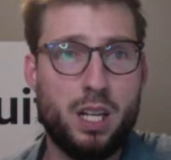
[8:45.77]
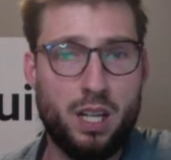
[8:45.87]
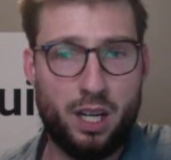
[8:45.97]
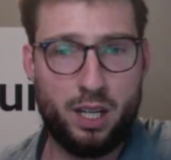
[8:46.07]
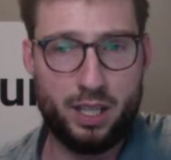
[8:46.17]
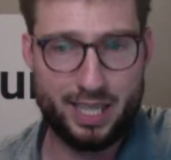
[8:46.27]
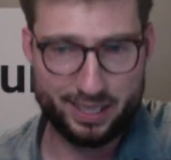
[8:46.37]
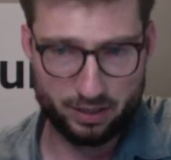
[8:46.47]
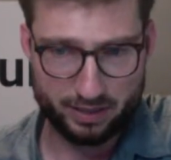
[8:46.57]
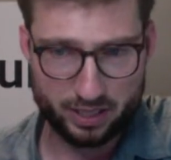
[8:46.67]
as
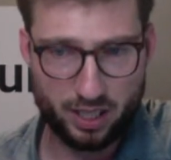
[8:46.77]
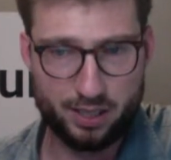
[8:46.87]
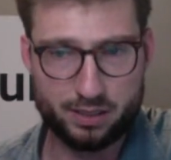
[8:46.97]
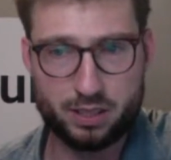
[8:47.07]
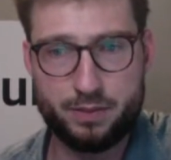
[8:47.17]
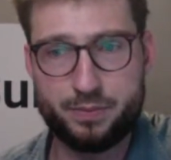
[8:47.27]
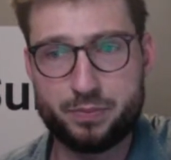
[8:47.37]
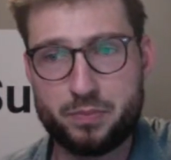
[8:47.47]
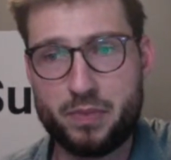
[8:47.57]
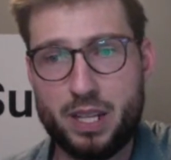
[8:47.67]
a result.
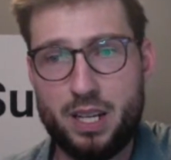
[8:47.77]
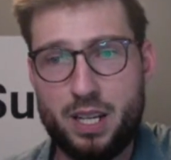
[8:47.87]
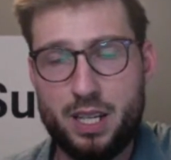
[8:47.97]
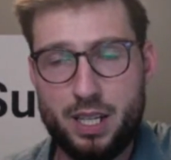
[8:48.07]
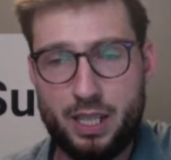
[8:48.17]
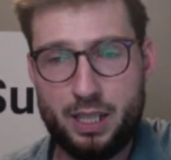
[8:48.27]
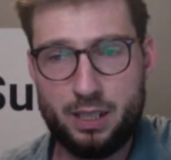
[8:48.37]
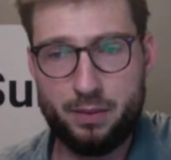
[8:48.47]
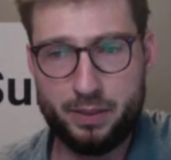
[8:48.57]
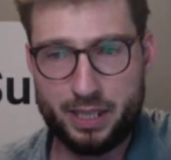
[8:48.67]

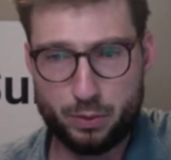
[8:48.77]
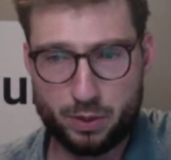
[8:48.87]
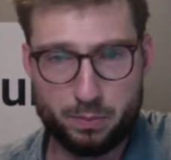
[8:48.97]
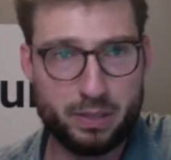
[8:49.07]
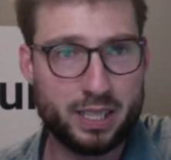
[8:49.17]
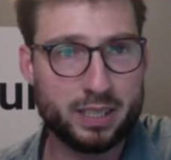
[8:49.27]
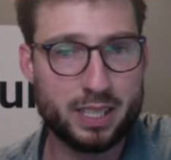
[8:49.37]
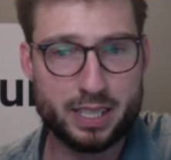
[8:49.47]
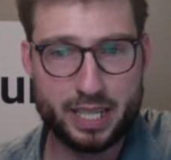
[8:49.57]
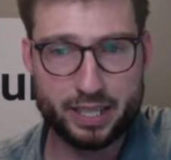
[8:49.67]
And that's what brings
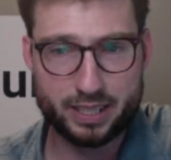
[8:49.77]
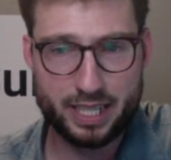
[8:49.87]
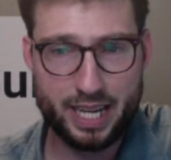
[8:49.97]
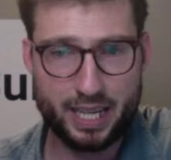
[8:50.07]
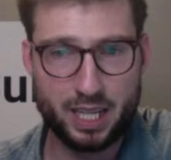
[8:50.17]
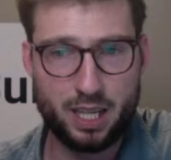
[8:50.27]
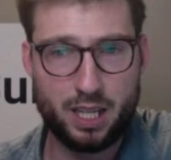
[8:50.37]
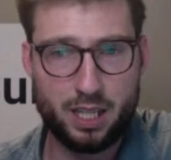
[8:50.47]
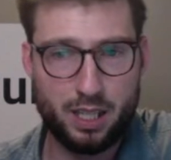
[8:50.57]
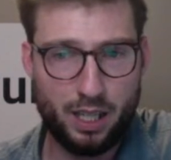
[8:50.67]
us here today.
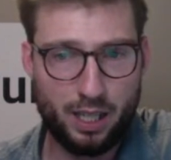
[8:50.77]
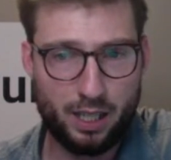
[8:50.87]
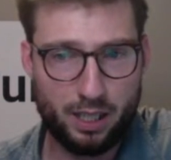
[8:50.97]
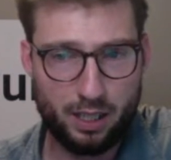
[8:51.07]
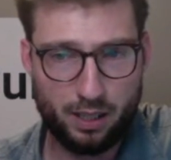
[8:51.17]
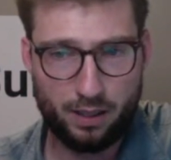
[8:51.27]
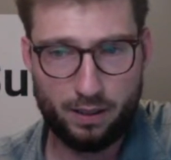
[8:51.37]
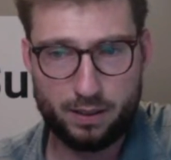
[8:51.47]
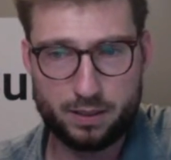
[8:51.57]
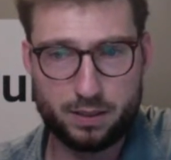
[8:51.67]
So
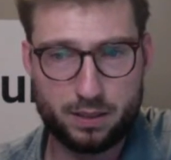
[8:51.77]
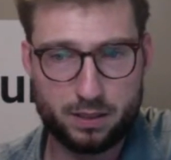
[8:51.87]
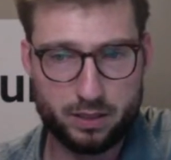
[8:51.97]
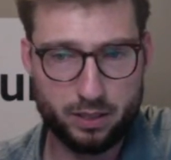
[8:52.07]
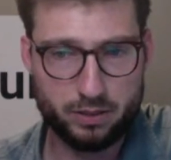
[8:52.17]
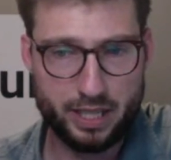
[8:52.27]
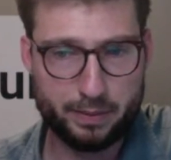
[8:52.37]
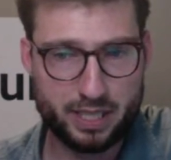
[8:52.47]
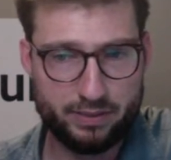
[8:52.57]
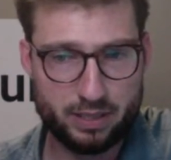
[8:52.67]
Chapter
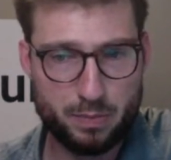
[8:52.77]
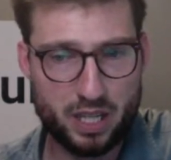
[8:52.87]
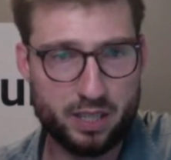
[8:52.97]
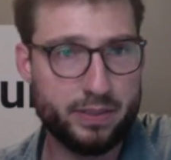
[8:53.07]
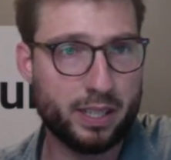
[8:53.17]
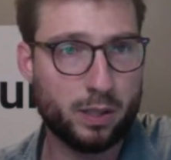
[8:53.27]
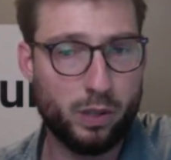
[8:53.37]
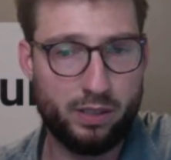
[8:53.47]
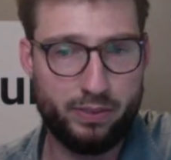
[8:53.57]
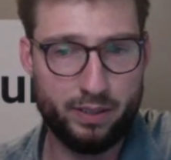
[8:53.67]
7 is better if you can
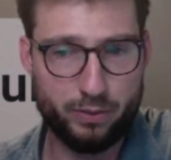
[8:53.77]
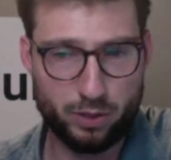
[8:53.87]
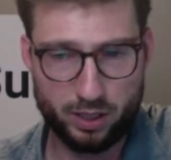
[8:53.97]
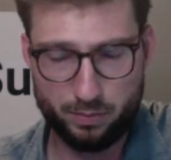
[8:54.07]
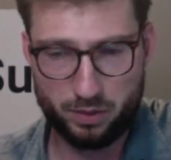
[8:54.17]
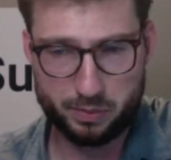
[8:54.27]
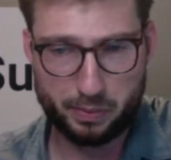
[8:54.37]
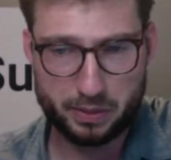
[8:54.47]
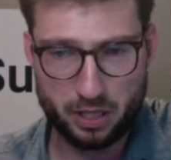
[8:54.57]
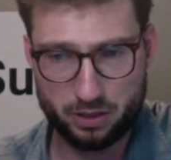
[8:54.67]
qualify for it. Most
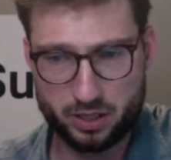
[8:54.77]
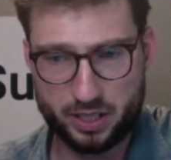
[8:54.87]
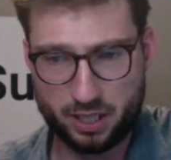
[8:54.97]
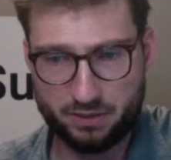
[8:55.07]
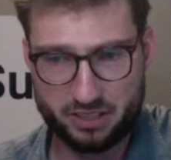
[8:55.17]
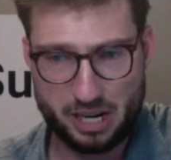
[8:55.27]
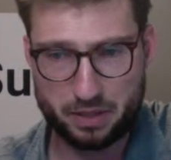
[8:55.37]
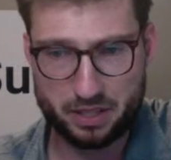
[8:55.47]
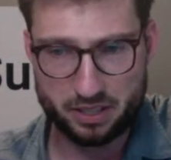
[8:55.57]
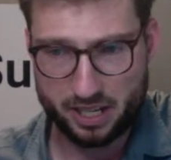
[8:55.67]
people don't, so they go for Chapter
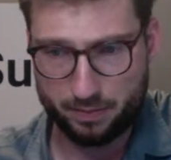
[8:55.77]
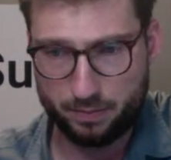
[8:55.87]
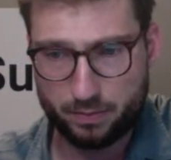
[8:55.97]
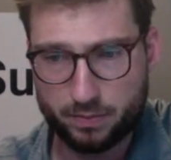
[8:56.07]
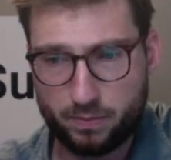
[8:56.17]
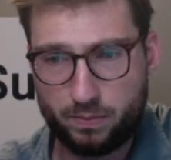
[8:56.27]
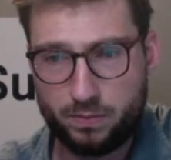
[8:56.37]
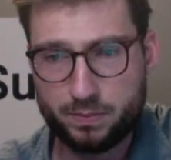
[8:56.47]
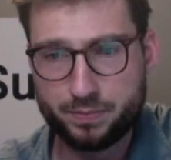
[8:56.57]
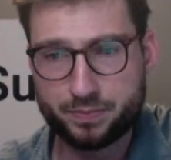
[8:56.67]
13.
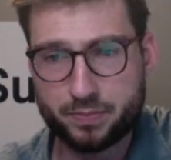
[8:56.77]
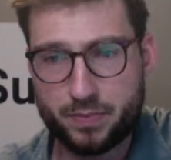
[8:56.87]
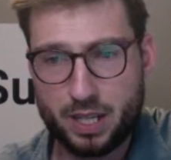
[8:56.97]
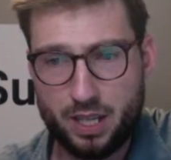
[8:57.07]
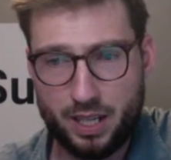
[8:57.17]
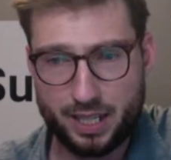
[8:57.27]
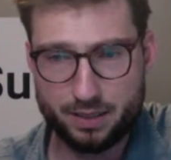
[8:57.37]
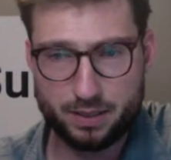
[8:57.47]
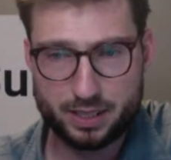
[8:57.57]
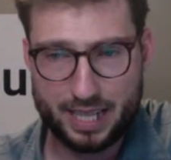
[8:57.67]
All right,
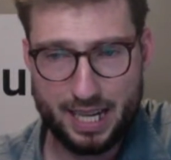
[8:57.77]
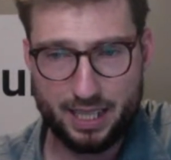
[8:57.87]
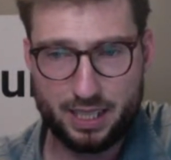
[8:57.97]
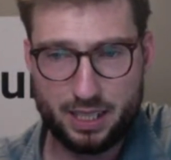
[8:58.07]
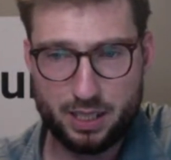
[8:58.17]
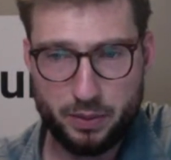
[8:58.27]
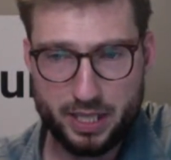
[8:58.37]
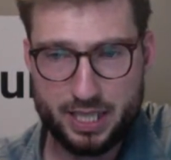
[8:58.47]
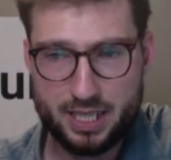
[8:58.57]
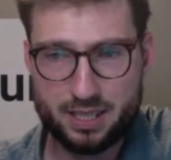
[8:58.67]
Scott, when
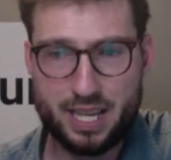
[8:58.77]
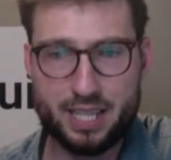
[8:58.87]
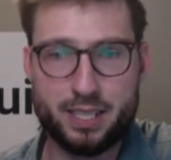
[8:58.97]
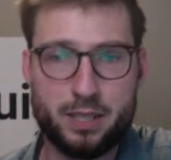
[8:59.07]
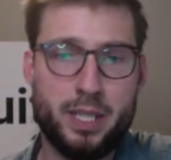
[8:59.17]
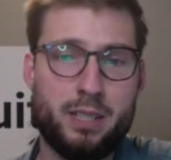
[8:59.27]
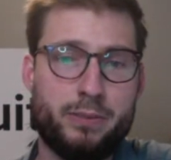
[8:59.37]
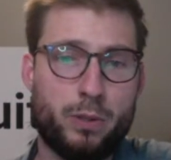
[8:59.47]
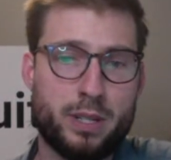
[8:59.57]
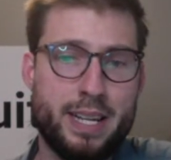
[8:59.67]
does the SOL
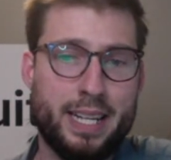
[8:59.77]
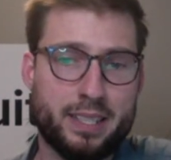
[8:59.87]
for debt